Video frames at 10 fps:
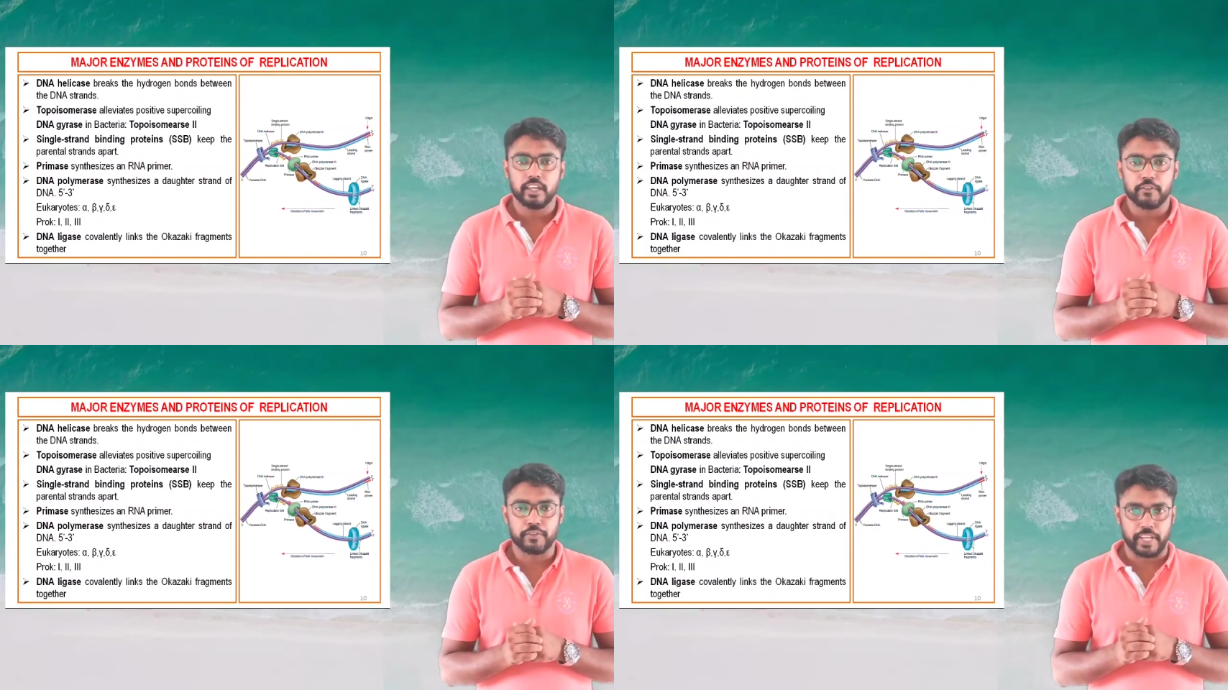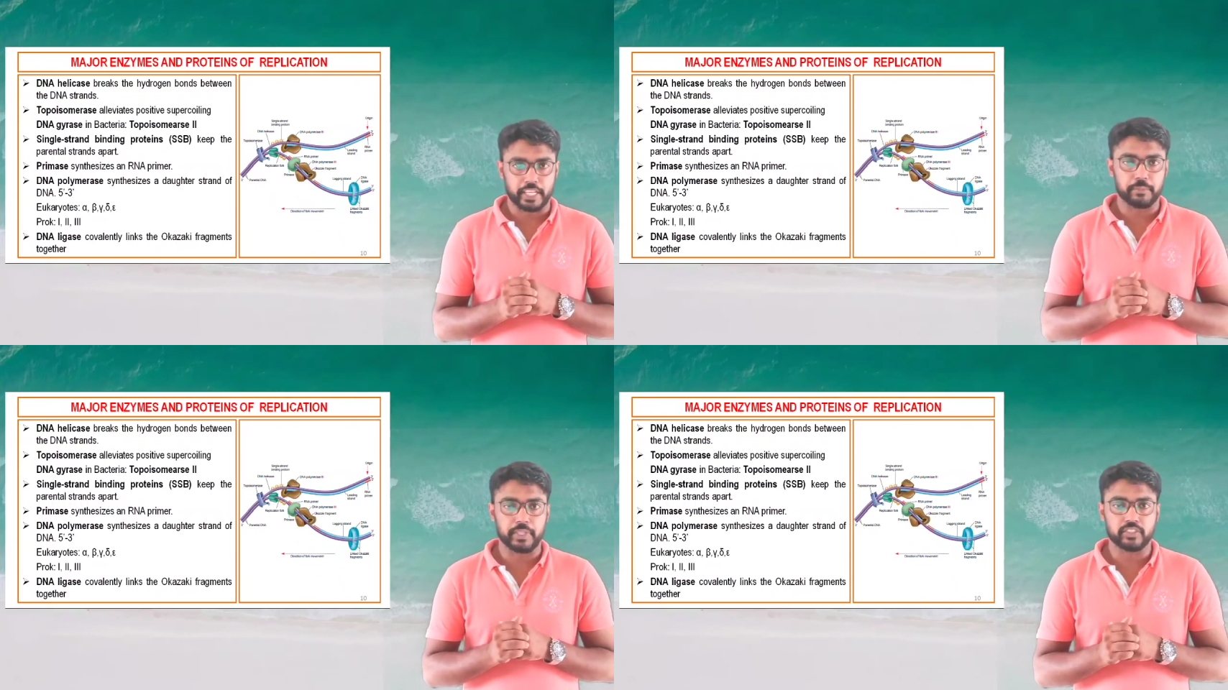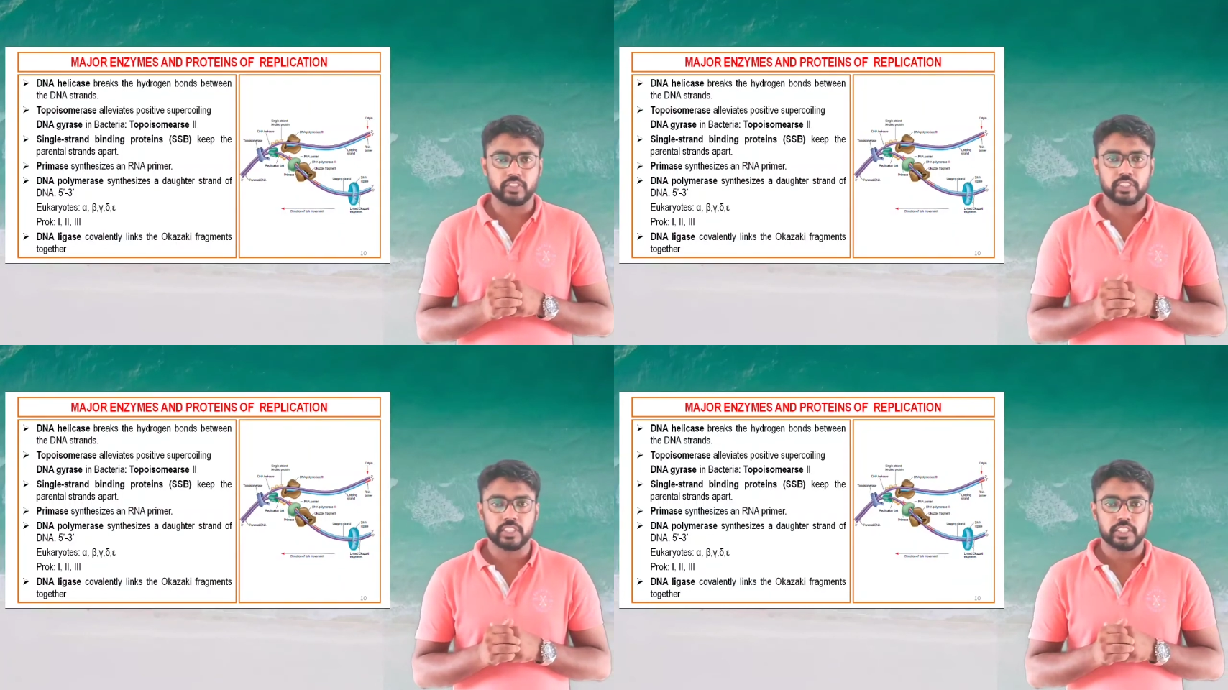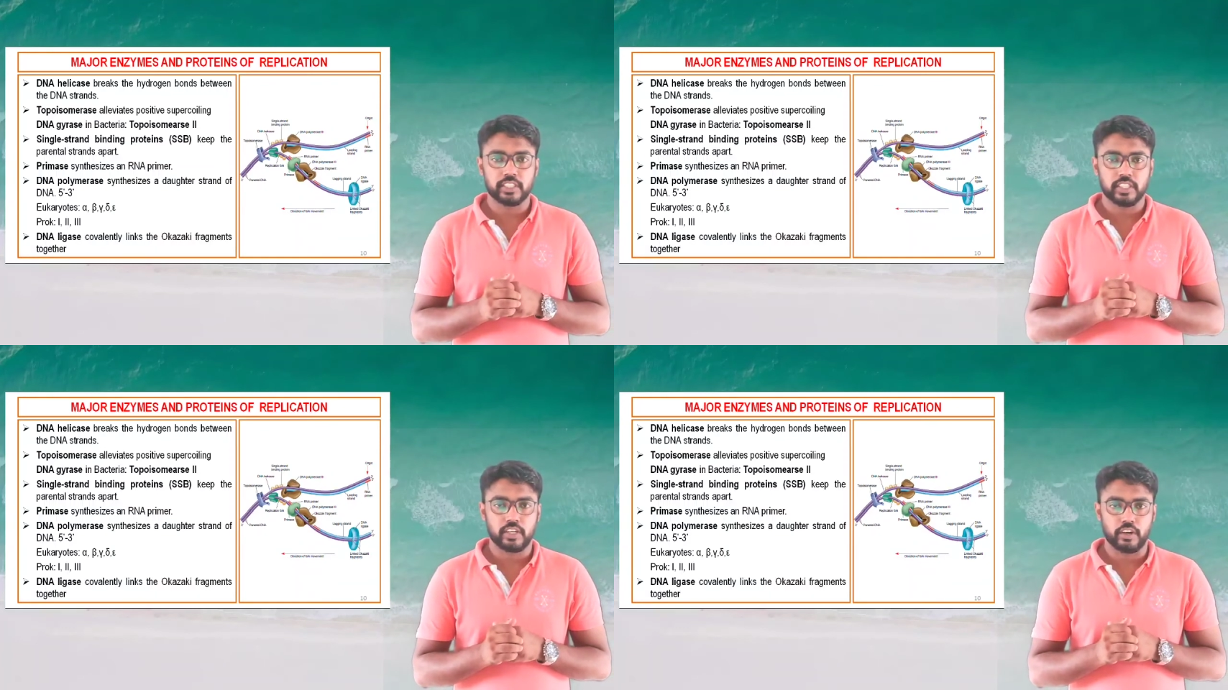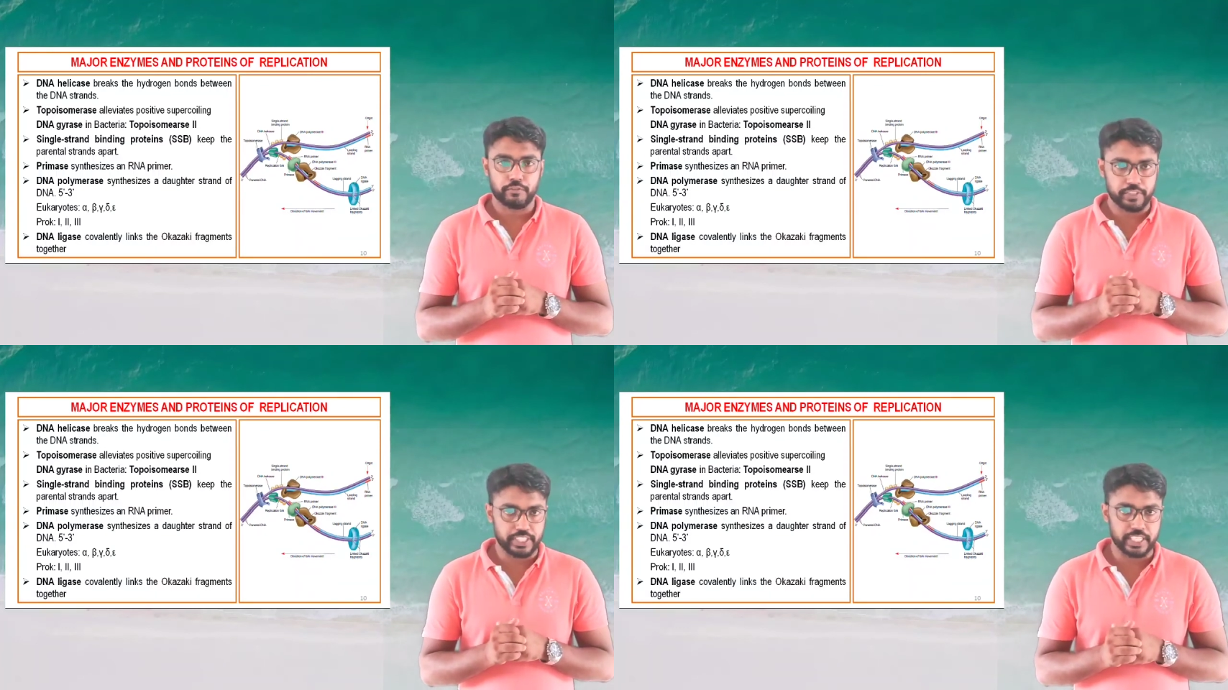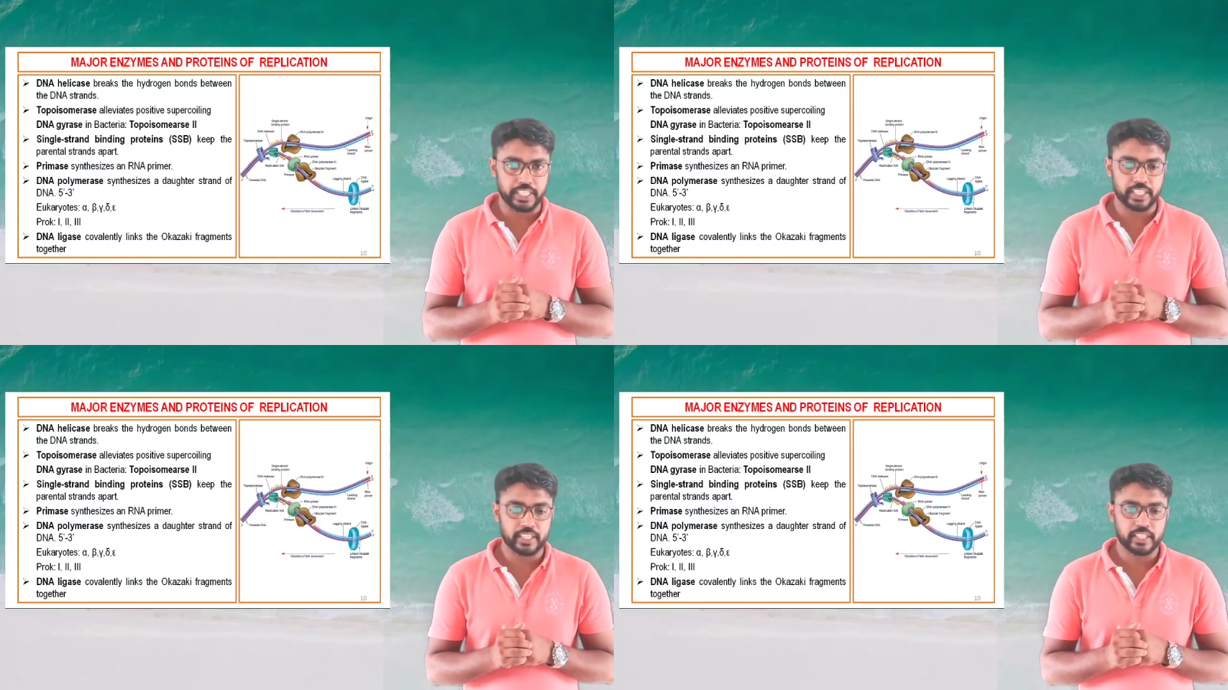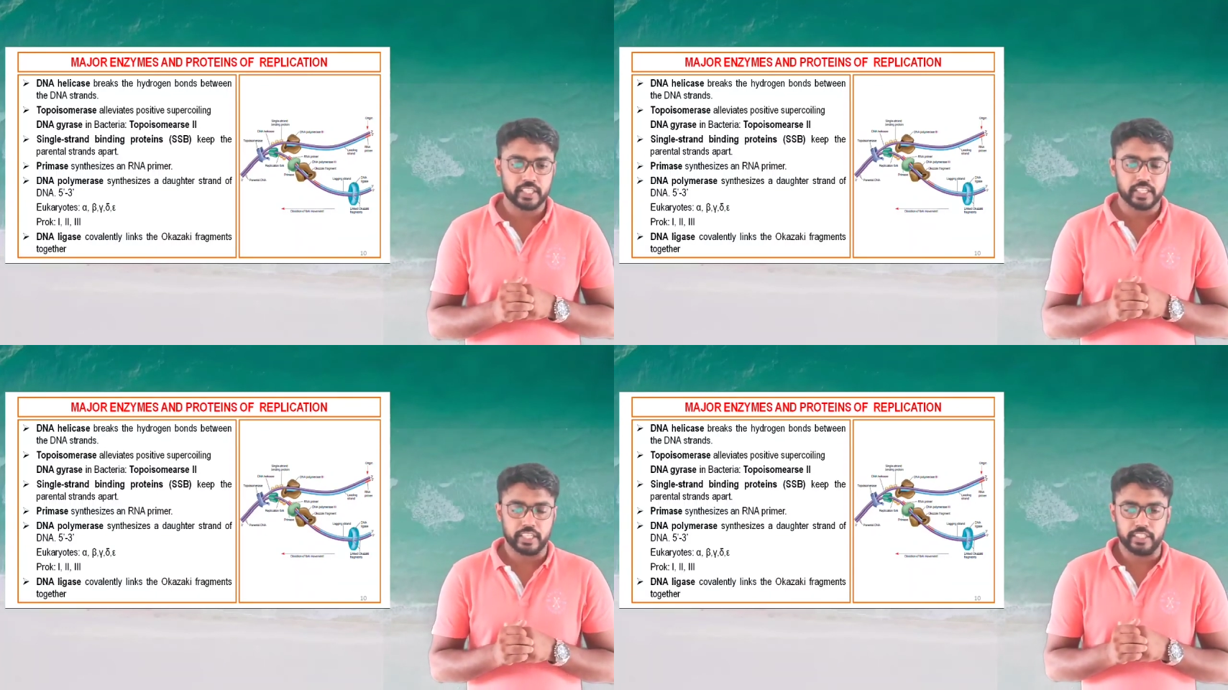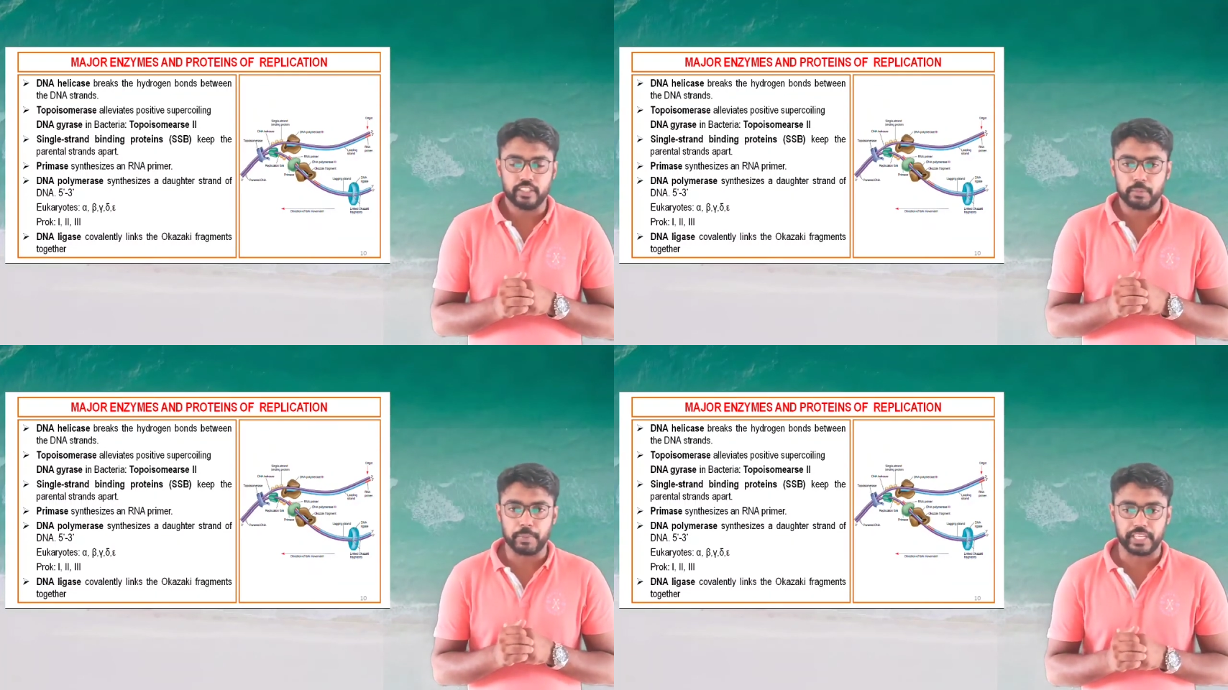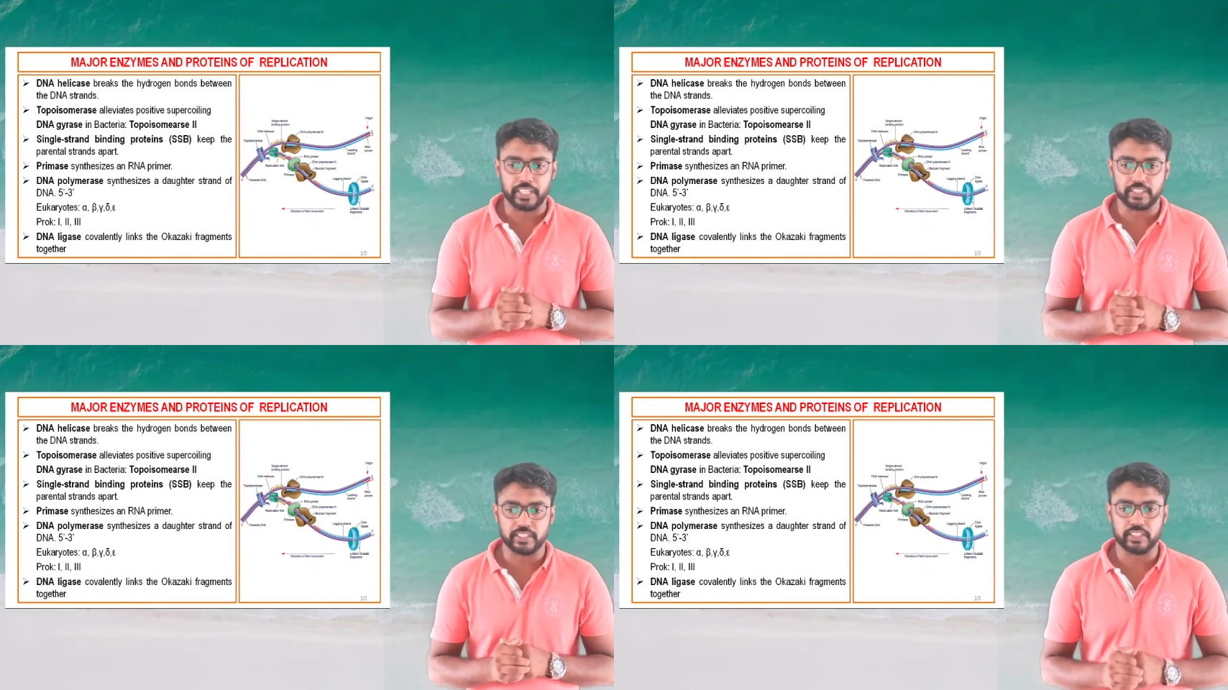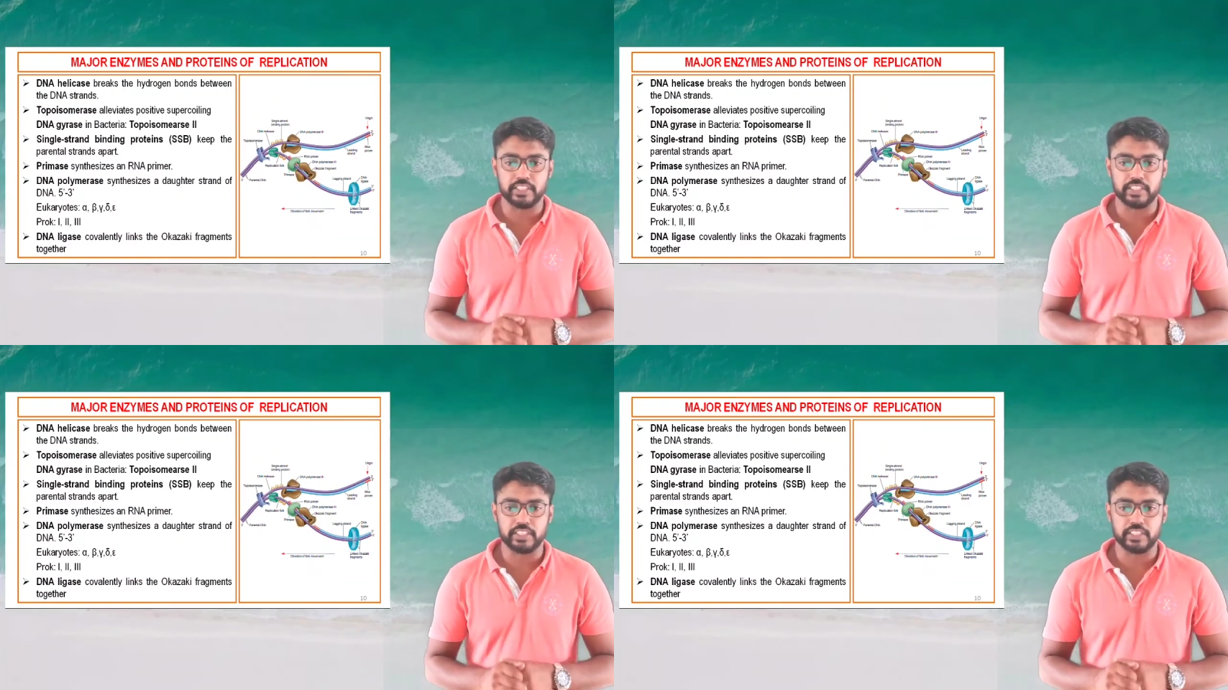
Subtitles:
fragments of DNA in replication.